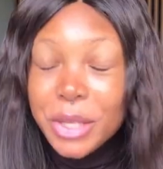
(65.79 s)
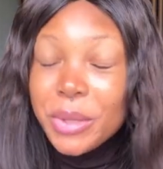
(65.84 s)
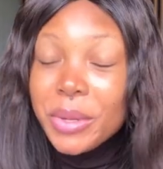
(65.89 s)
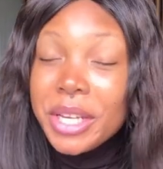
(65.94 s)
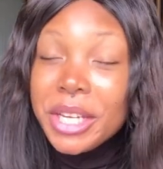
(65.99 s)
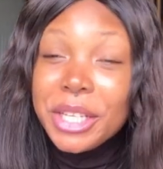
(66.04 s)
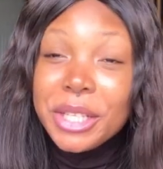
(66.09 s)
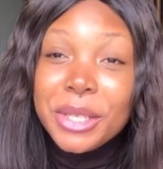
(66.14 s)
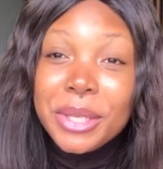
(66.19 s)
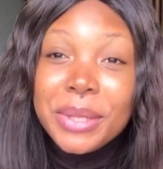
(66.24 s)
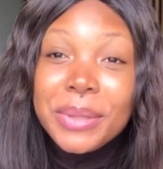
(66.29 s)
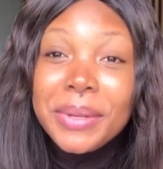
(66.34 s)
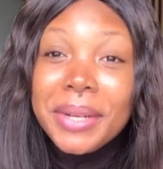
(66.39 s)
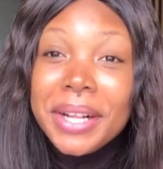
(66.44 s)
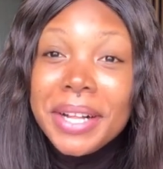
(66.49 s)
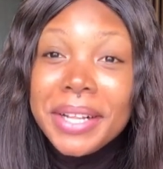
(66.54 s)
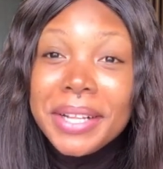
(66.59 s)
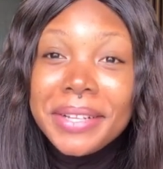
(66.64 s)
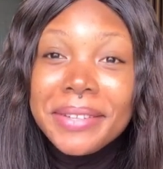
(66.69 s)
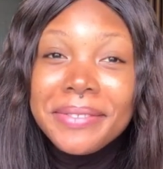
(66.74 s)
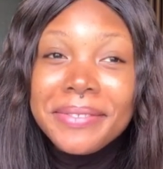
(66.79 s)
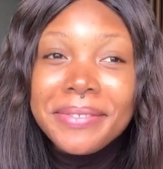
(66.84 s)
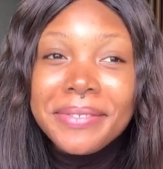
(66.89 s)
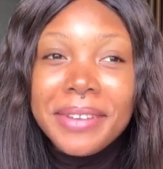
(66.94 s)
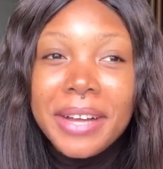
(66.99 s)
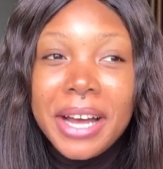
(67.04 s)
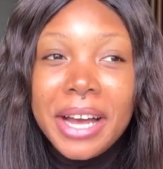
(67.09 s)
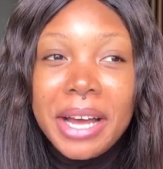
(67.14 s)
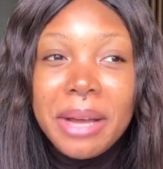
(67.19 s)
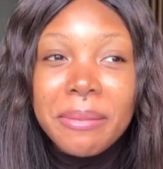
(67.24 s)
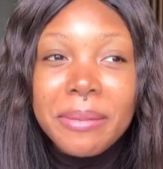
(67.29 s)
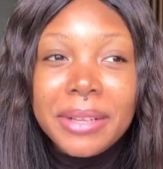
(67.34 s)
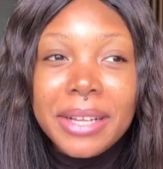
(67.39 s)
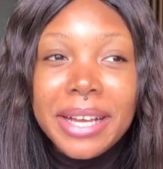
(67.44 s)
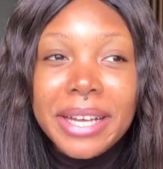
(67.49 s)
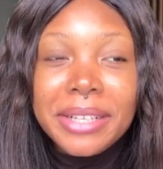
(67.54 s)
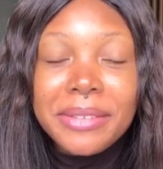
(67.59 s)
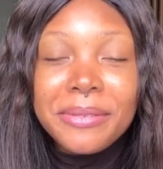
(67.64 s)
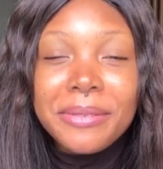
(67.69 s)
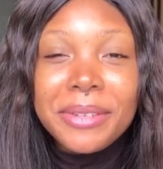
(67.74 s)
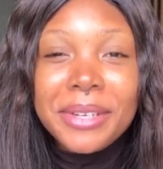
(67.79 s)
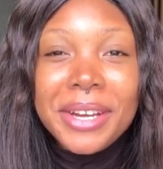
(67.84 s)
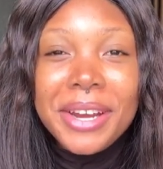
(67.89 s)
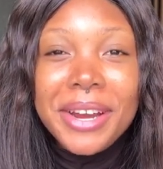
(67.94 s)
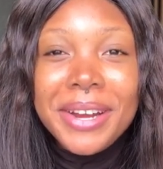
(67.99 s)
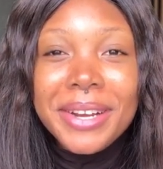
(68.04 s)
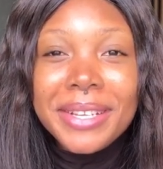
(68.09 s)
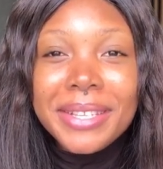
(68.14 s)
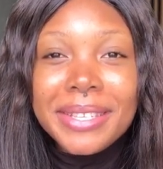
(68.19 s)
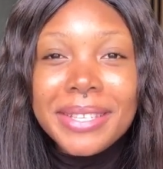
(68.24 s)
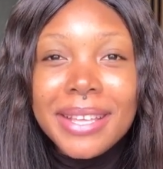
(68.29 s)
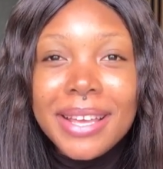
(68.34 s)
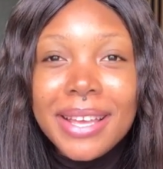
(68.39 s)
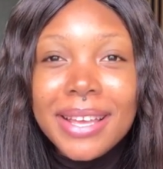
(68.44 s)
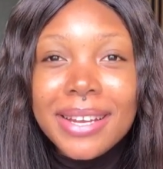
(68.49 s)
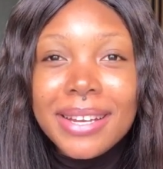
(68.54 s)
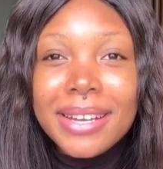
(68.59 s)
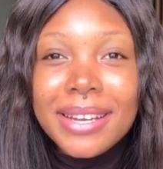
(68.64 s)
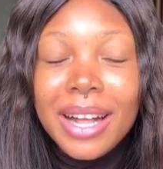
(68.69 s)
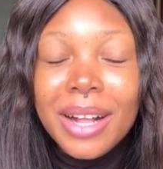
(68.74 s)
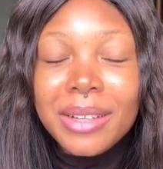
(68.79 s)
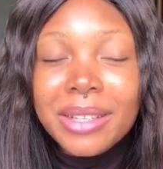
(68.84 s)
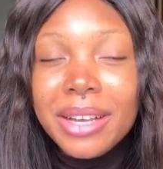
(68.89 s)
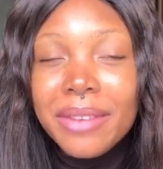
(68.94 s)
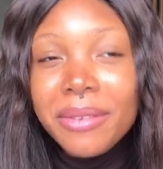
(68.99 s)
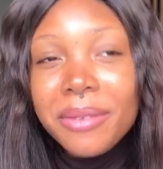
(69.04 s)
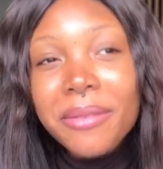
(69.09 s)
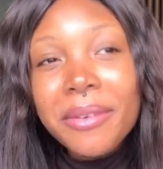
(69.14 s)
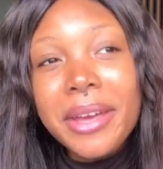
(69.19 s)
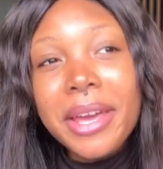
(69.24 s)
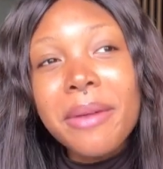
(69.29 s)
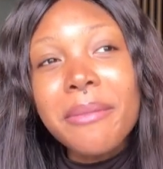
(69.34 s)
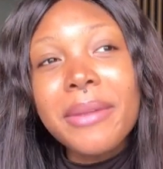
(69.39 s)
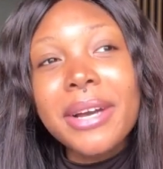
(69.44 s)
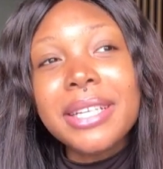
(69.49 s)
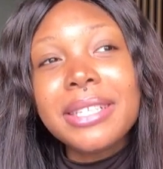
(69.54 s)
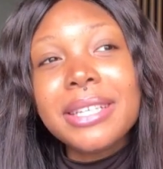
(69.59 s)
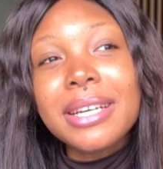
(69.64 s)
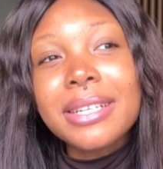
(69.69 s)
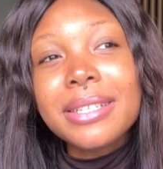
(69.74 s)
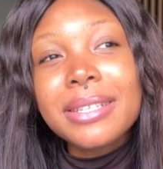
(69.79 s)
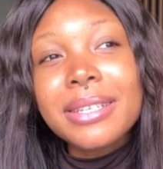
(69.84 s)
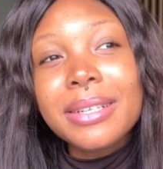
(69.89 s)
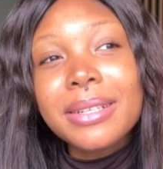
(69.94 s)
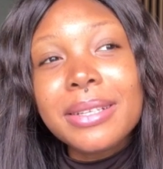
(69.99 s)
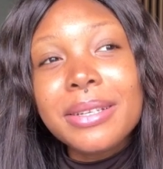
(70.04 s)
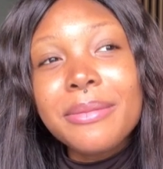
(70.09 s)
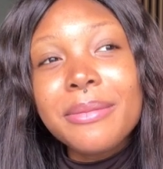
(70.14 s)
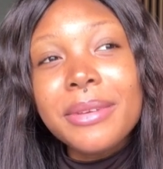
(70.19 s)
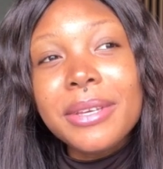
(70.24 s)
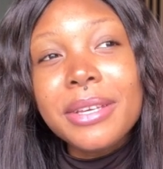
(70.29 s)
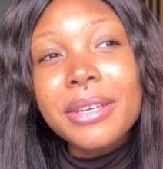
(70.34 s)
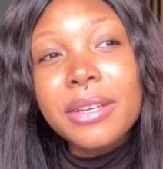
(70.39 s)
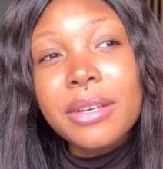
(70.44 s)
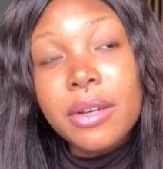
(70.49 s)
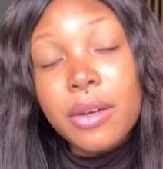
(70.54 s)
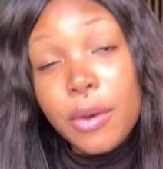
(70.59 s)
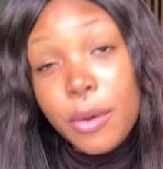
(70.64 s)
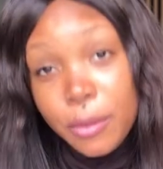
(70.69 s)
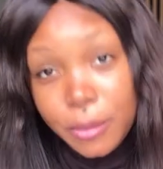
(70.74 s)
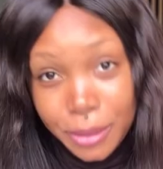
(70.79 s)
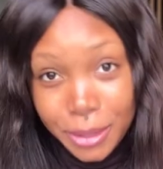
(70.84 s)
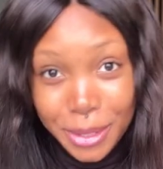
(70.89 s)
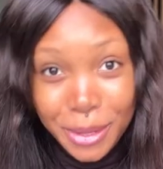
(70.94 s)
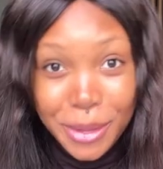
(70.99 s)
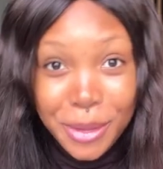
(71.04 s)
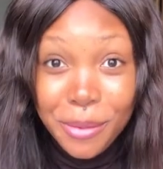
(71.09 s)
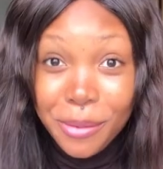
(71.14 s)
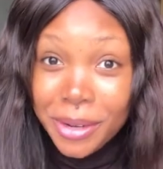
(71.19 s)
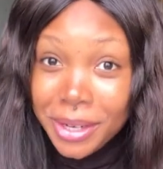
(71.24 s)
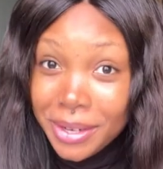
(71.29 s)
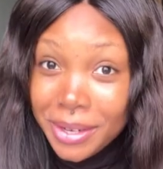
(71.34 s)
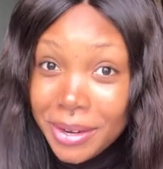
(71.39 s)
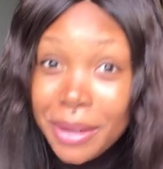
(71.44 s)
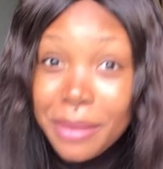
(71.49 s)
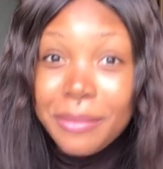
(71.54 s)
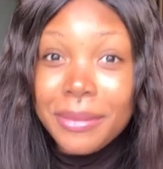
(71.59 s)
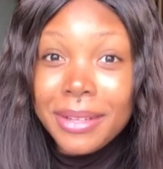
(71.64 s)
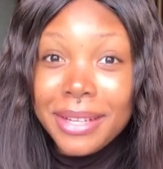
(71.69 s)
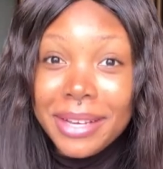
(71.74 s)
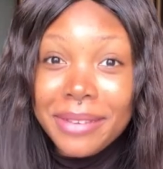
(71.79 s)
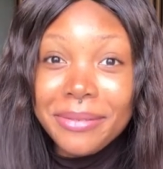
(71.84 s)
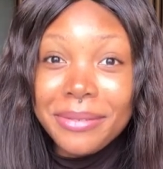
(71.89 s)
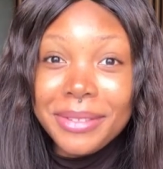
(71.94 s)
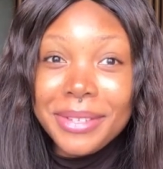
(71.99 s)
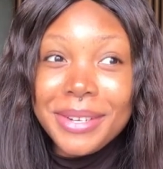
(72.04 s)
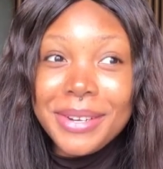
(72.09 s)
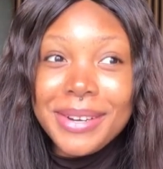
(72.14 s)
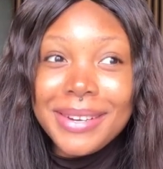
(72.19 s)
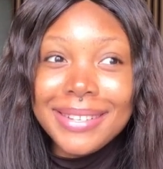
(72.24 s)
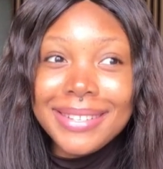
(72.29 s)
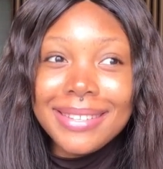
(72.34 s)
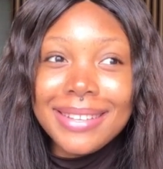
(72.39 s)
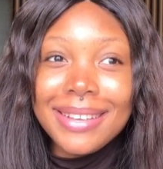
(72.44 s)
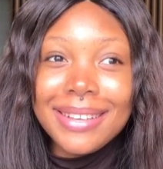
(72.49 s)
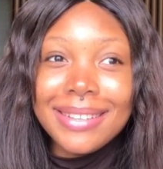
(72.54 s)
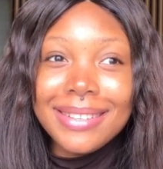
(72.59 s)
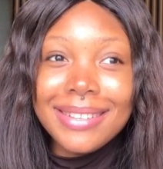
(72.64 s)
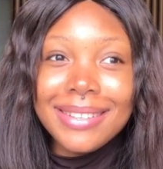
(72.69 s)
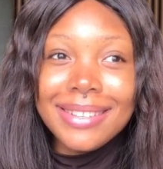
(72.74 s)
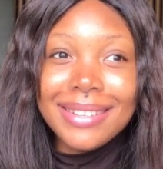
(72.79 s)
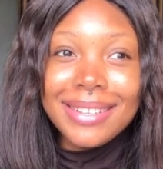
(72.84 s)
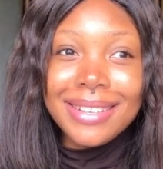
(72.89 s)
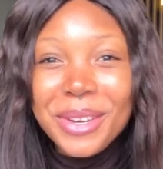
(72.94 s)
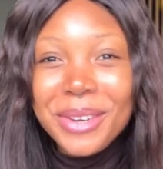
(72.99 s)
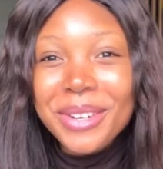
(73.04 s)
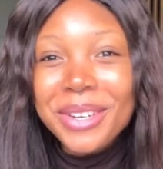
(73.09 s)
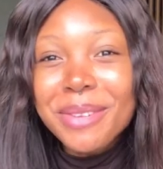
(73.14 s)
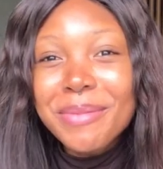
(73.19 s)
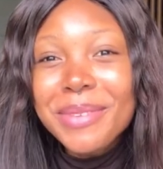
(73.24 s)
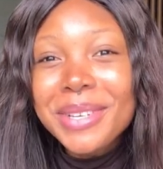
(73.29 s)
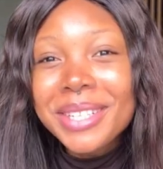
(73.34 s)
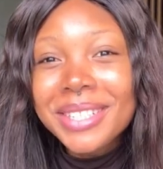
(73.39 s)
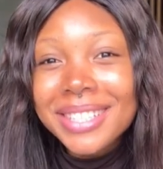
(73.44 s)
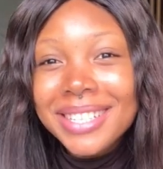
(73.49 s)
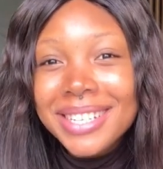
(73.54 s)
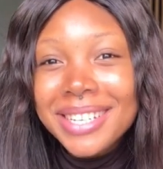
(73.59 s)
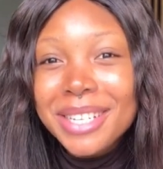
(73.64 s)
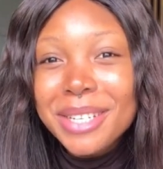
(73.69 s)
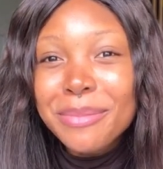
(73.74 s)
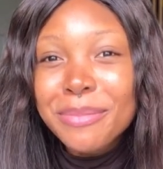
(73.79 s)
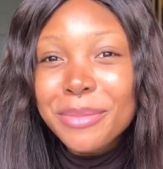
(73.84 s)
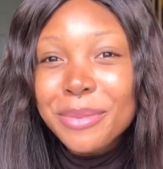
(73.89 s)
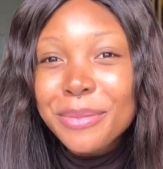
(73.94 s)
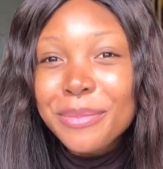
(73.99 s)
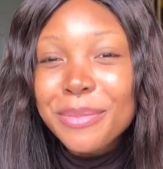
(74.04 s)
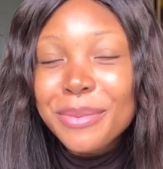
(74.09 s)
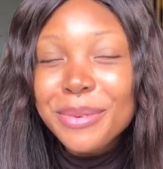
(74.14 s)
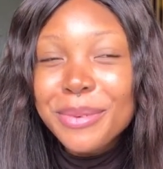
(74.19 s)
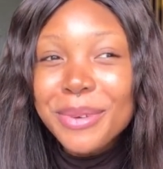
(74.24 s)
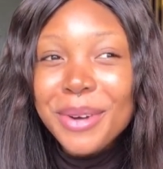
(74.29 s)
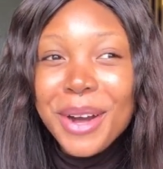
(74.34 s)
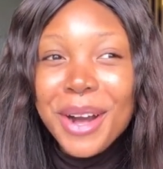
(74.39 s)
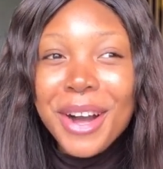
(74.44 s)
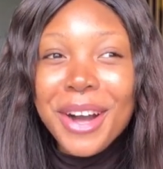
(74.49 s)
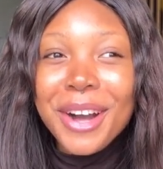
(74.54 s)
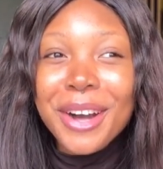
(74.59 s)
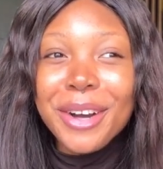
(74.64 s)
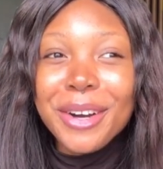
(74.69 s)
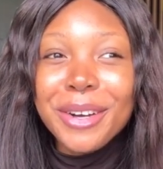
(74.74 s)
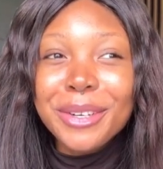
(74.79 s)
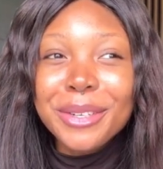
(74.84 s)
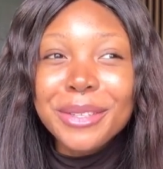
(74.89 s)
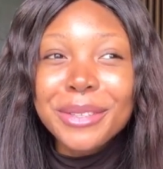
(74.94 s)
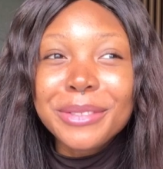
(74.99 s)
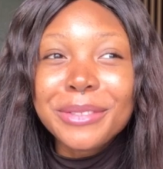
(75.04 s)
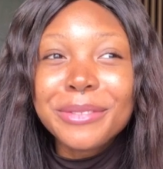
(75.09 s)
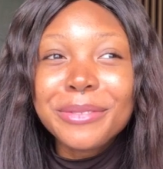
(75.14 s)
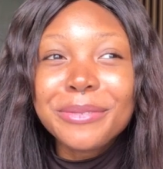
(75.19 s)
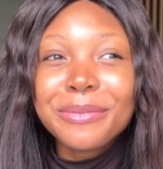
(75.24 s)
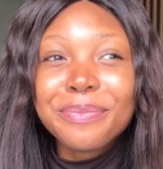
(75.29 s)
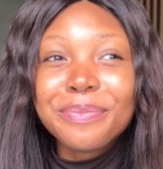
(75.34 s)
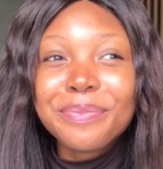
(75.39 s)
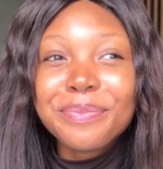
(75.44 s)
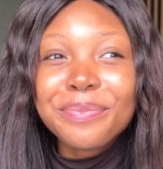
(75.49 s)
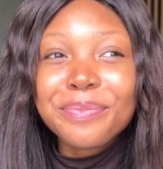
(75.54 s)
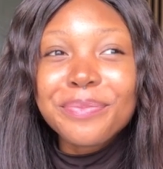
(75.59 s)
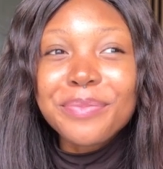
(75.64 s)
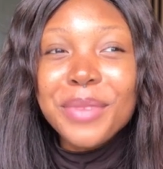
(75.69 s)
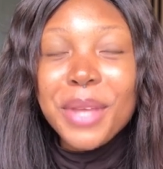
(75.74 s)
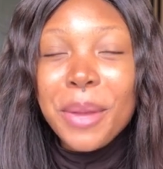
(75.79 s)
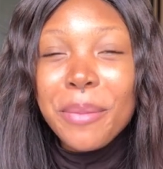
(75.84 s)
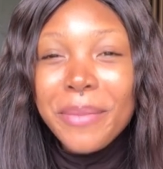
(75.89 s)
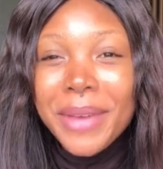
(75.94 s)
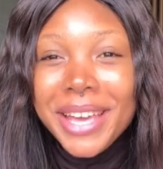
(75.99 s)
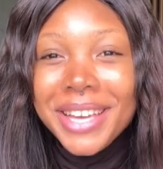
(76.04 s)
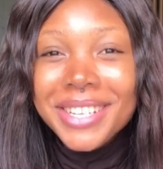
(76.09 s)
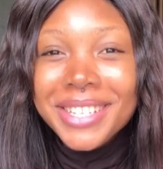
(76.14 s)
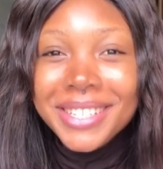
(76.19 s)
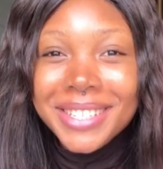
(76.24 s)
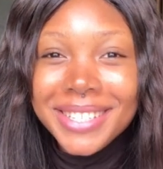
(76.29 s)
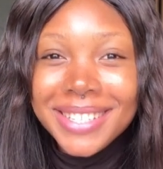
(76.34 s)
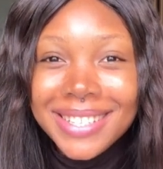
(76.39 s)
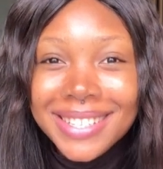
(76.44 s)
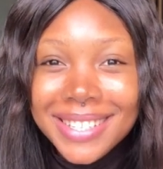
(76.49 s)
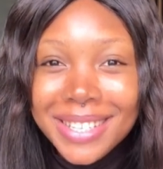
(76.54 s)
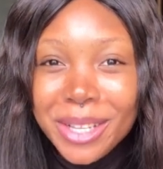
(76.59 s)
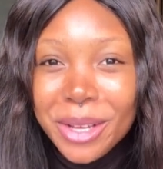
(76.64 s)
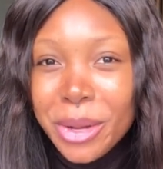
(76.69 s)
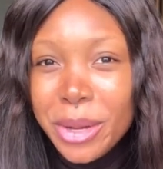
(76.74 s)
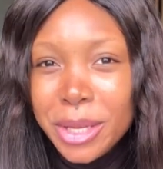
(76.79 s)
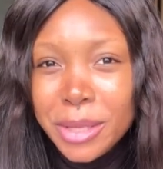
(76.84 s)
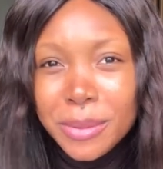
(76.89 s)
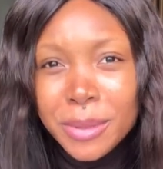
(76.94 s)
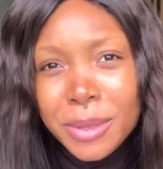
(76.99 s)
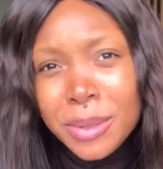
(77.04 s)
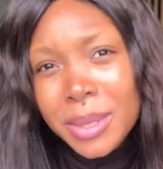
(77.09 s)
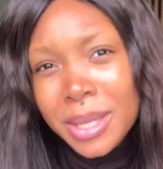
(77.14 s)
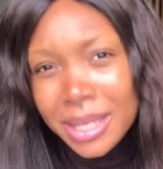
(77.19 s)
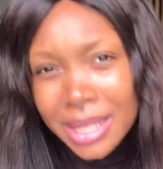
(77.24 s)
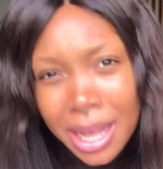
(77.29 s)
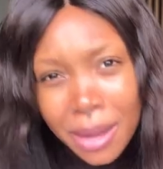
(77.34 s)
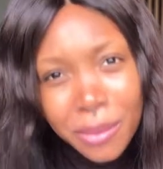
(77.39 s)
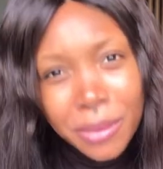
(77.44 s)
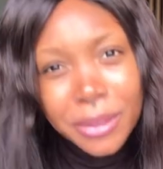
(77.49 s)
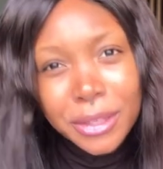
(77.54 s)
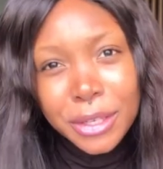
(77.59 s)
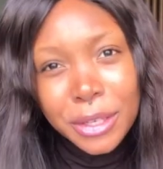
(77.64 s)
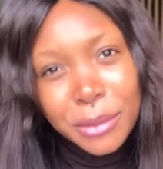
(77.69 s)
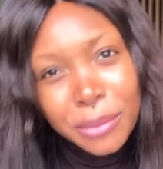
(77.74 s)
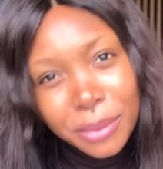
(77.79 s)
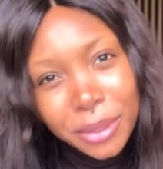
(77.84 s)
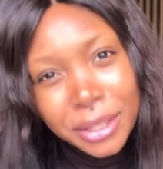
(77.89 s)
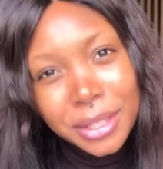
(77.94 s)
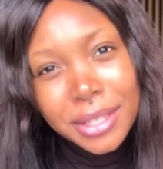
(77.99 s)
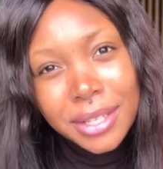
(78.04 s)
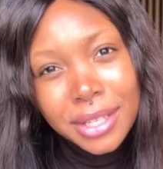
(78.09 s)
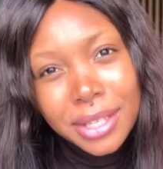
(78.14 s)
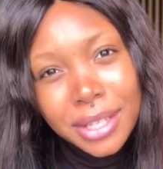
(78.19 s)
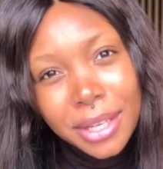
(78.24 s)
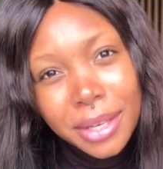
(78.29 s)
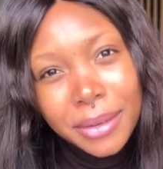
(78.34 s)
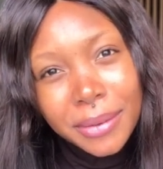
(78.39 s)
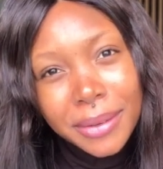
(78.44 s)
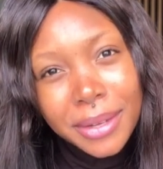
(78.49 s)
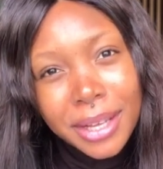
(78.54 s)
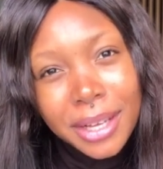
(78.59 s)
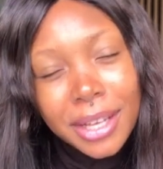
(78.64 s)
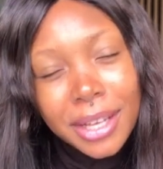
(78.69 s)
2012, I applied for nursing. I'll never forget my dad telling me, oh, so you want to apply for nursing? You're going to be cleaning the poo-poo of patients in the hospital. Is that what you want to do?